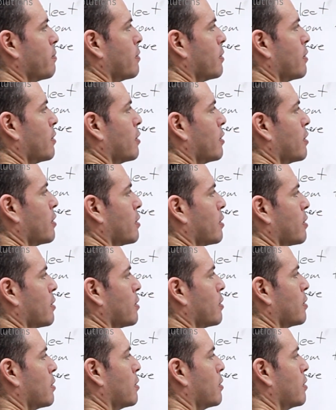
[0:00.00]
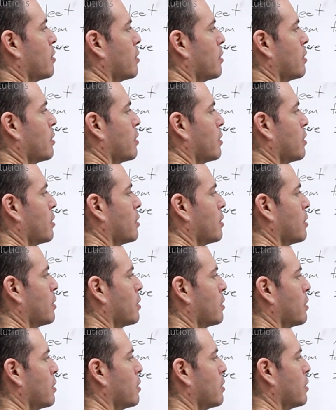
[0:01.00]

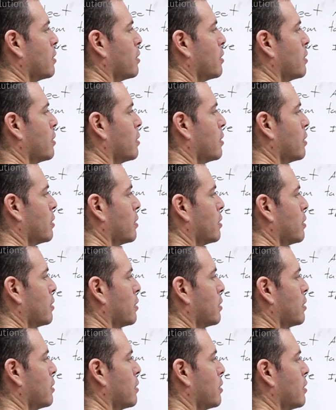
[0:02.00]
(no one is talking)